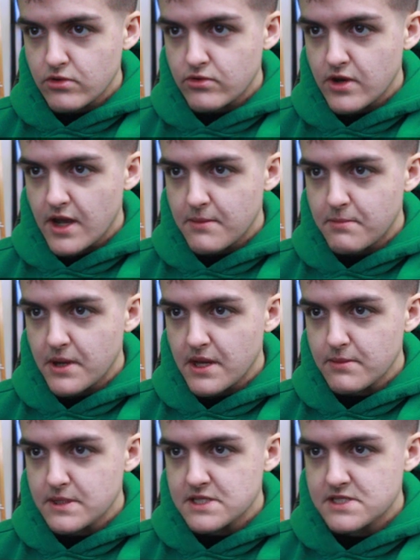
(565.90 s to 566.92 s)
crab
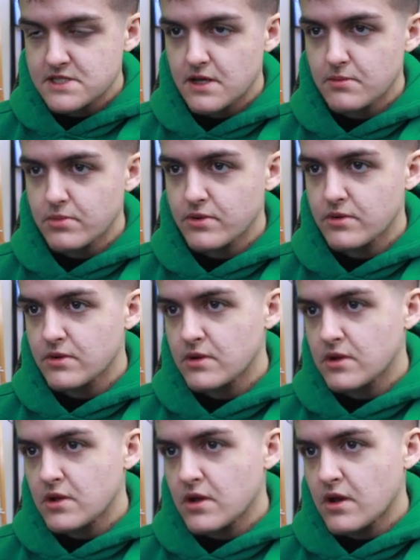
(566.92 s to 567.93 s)
baby step.
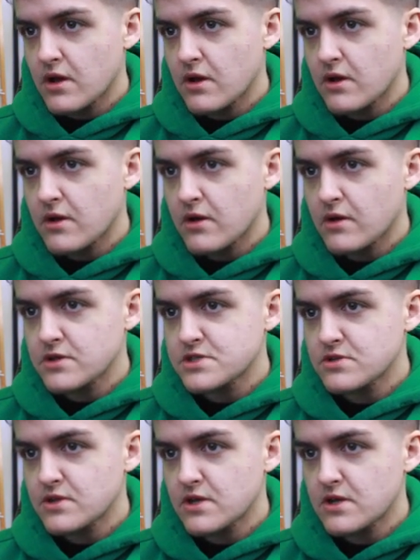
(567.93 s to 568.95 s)

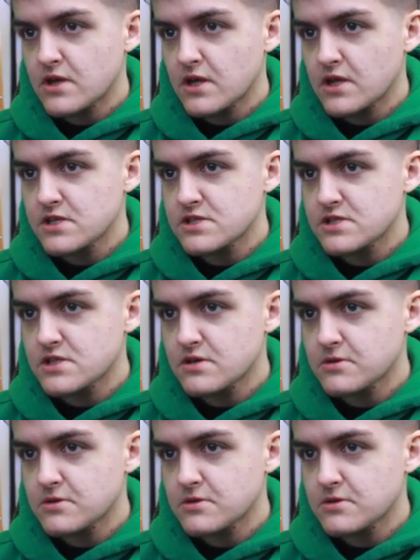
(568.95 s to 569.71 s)
So then I guess,